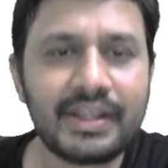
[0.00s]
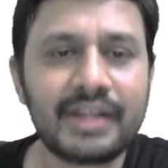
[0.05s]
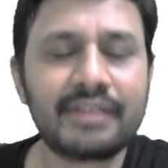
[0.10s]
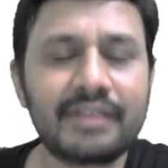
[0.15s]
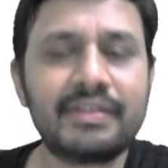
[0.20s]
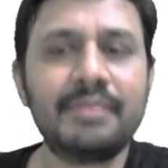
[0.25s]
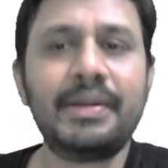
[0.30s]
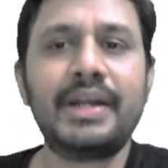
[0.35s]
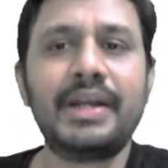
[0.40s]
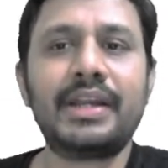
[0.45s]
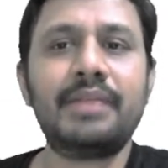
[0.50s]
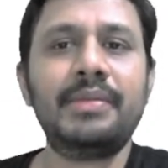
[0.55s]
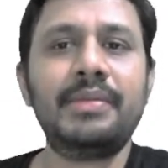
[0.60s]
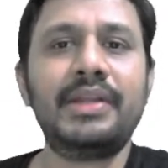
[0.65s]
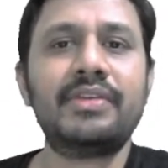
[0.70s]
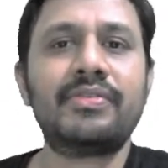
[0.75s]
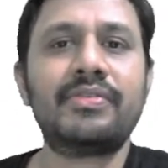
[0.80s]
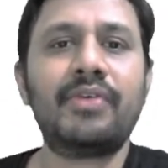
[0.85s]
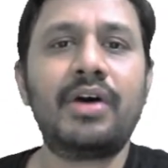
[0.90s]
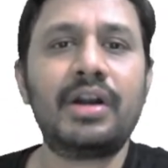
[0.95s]
Symmetry
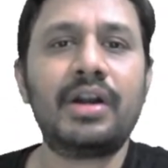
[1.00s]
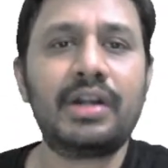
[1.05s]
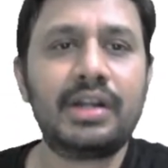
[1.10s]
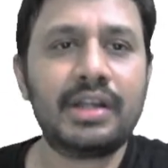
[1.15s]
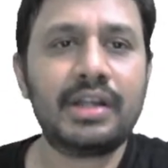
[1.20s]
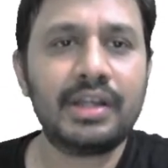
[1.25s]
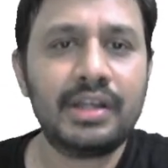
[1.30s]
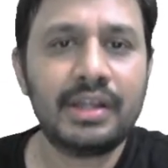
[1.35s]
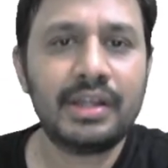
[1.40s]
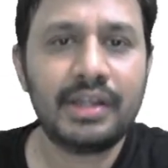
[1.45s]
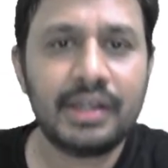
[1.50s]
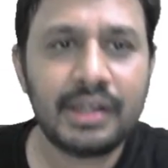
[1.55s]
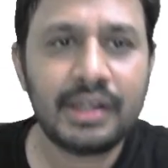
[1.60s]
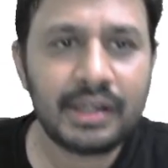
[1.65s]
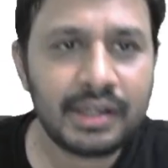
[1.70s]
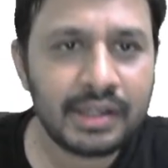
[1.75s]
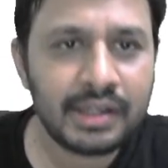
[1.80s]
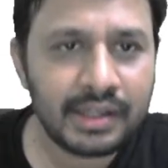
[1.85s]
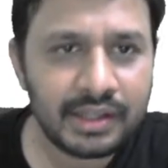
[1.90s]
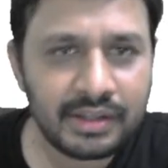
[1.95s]
means what?
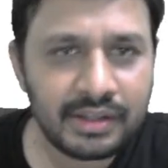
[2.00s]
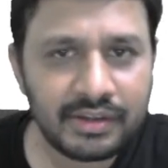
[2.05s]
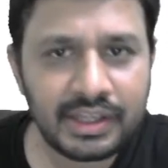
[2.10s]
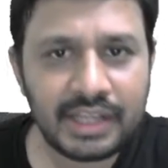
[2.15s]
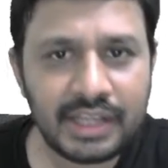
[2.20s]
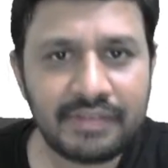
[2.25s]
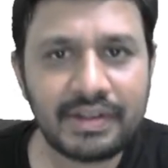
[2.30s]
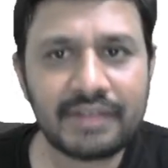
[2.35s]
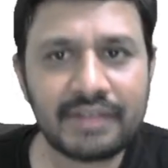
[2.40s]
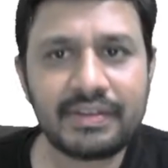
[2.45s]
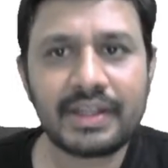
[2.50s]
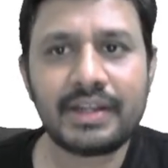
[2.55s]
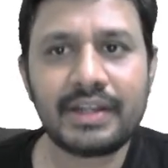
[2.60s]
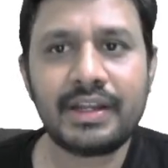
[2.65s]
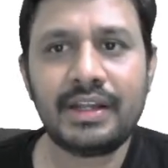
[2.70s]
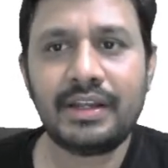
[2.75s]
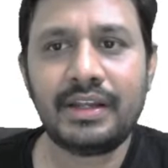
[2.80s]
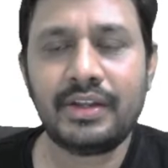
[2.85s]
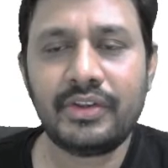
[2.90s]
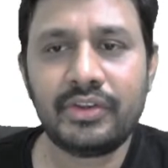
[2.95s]
Even
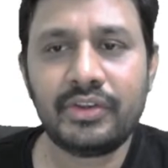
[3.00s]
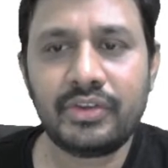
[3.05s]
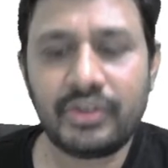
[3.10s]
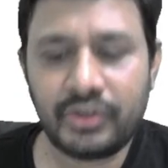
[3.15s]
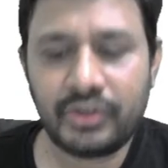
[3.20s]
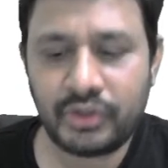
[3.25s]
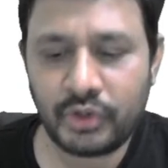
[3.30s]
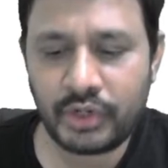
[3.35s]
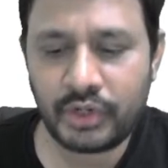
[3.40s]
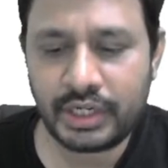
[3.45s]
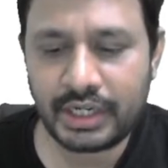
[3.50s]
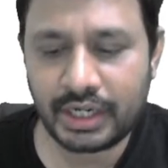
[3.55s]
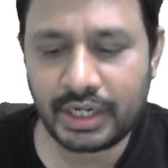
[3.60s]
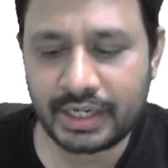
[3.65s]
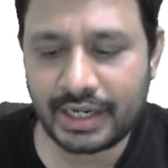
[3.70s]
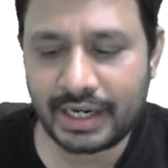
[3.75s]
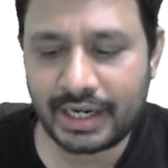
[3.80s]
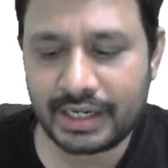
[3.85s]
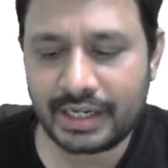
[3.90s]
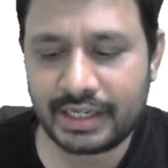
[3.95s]
signal, you need not
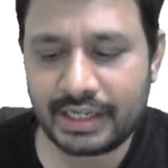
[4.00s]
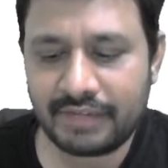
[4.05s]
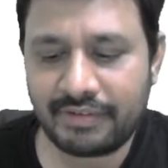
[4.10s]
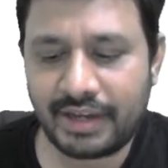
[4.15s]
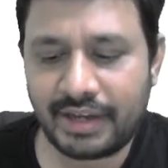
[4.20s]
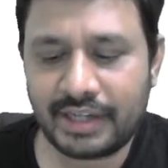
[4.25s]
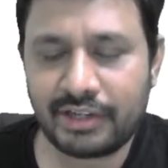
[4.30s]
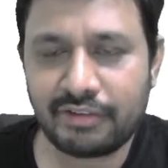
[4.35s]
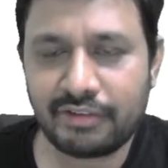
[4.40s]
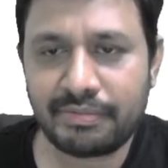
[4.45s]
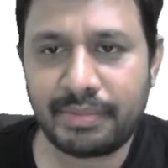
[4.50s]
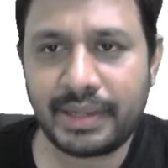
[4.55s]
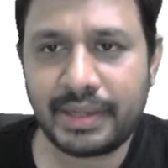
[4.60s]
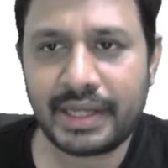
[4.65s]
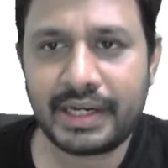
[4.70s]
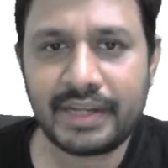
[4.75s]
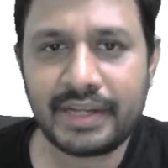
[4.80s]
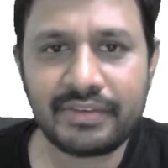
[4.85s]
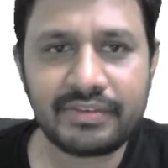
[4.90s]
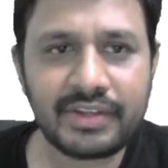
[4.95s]
calculate the value of BN,
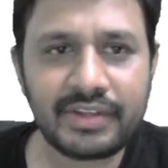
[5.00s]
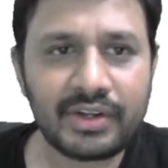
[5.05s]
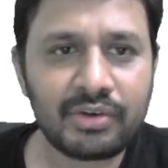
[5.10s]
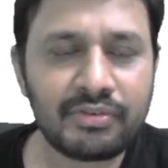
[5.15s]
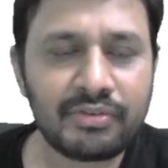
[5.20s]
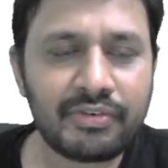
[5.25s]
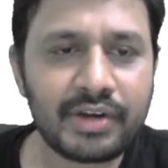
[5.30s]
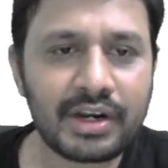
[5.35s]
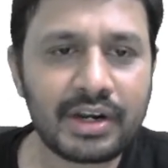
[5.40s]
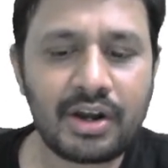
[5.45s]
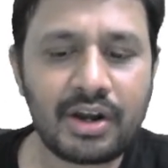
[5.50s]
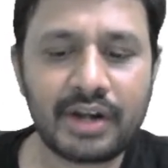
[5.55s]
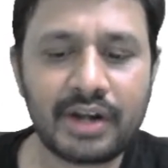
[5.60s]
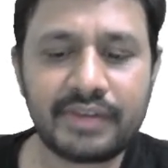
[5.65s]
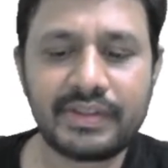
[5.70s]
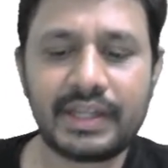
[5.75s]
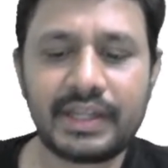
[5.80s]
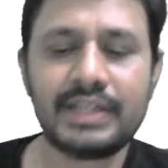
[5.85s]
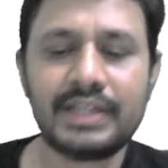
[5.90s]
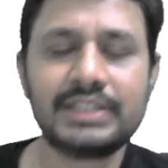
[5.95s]
it is 0. For odd
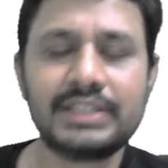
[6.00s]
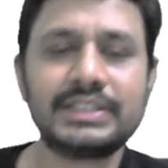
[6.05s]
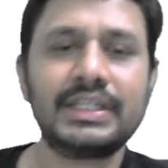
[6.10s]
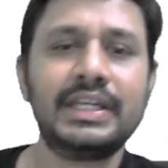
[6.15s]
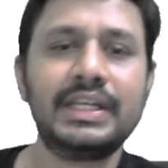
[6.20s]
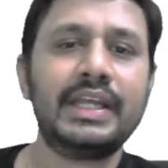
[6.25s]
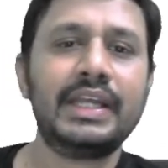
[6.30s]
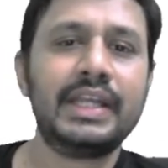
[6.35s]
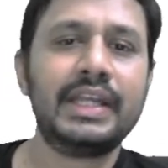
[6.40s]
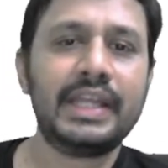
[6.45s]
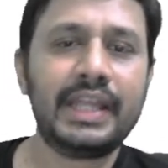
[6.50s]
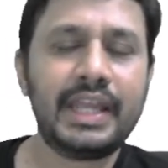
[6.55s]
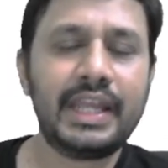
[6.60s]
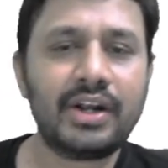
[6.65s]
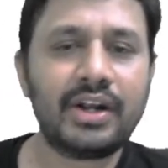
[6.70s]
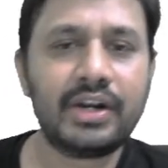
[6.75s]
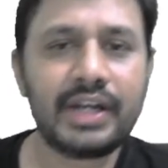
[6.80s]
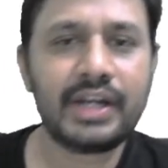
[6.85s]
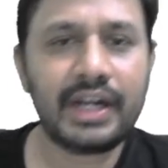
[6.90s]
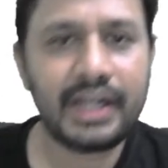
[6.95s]
signals,
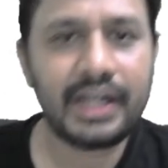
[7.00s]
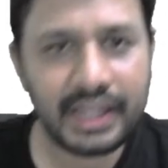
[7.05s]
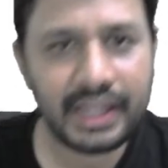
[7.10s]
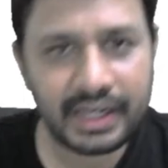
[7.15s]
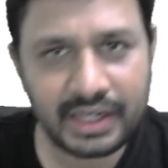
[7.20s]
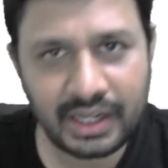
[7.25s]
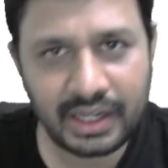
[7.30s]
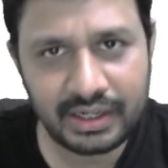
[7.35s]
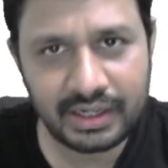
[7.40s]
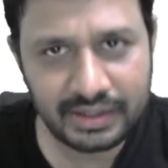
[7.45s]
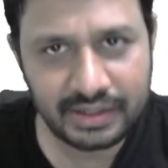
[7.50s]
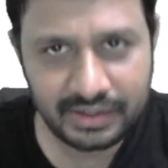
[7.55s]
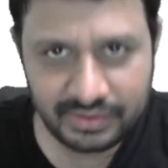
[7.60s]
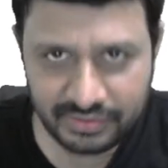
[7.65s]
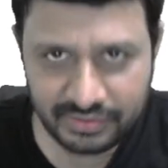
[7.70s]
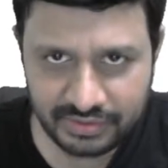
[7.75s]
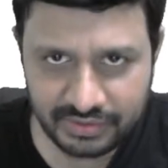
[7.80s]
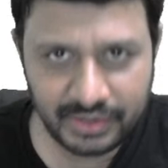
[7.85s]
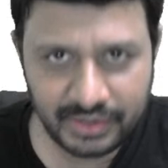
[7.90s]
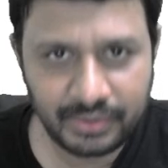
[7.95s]
A0 and AN are
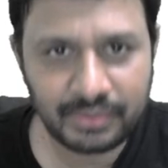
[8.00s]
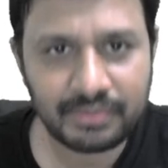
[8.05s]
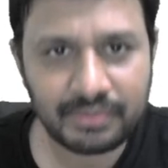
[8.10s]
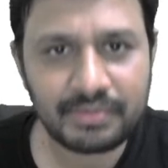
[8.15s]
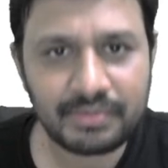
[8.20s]
0.